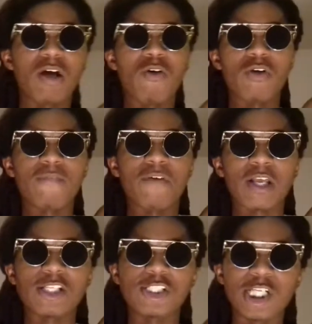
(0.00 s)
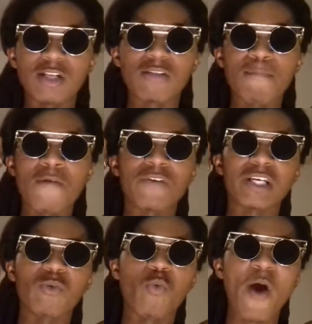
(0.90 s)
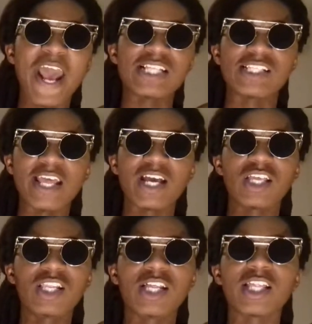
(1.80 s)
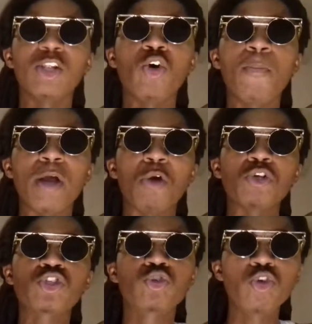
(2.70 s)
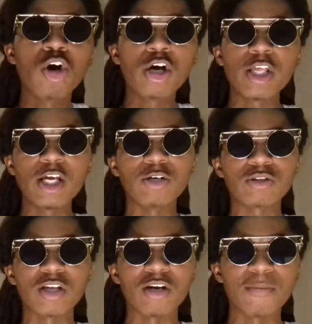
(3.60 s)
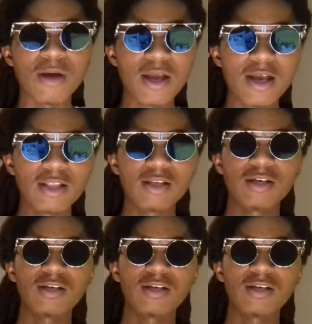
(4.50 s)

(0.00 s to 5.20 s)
Go in the fucking gym with the motherfucking weights, nigga. You looking a little bit scrawny out there, man.